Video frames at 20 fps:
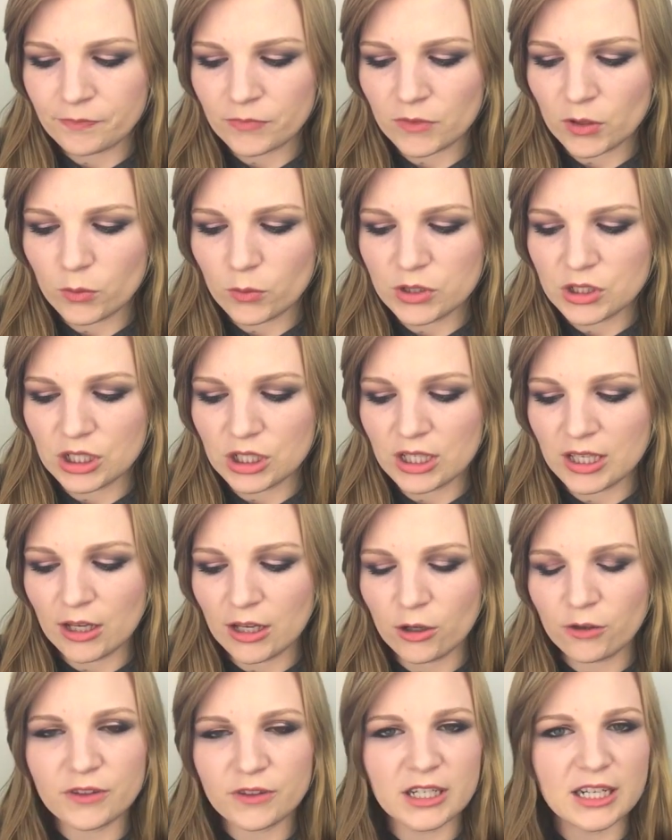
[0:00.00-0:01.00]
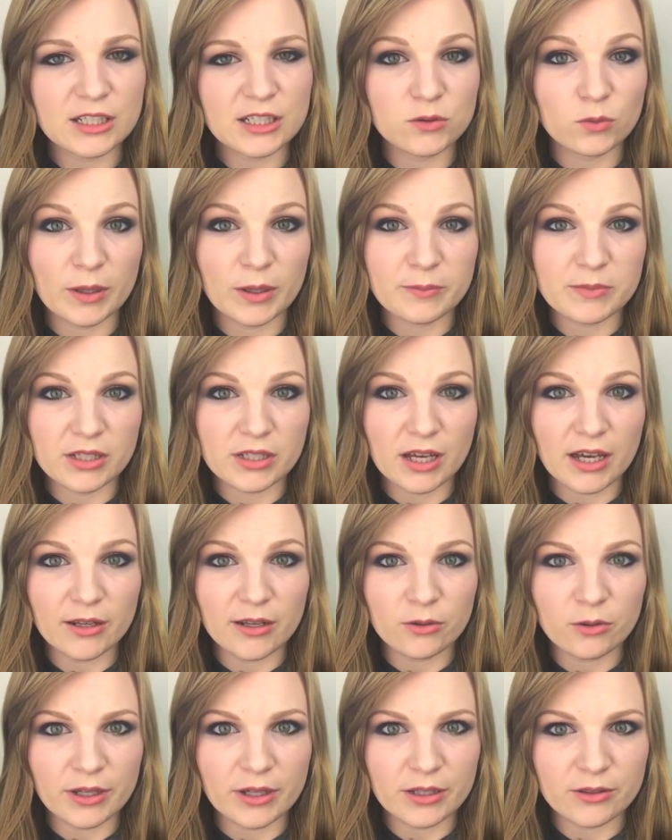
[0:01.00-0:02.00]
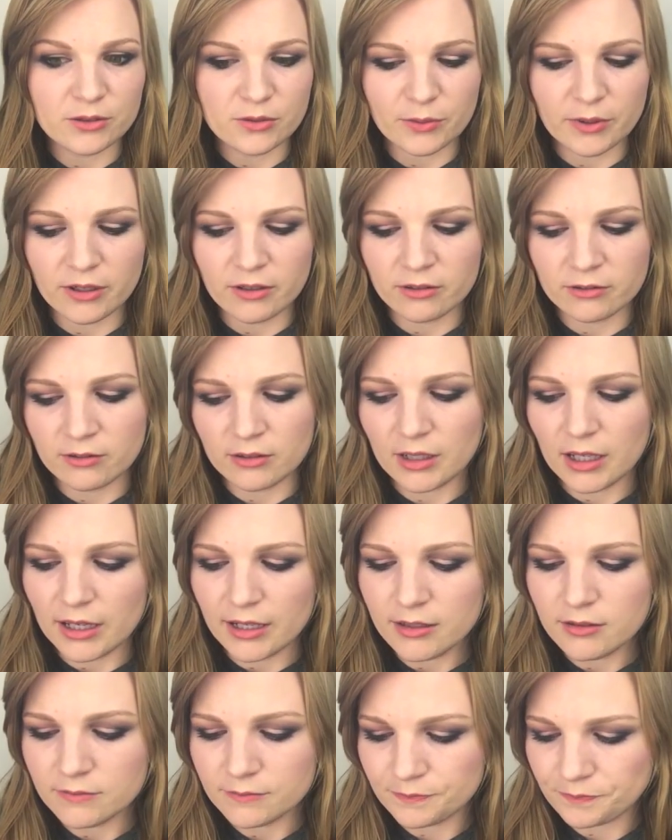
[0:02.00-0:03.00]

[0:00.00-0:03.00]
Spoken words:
which you can get off the NYX website or elsewhere online.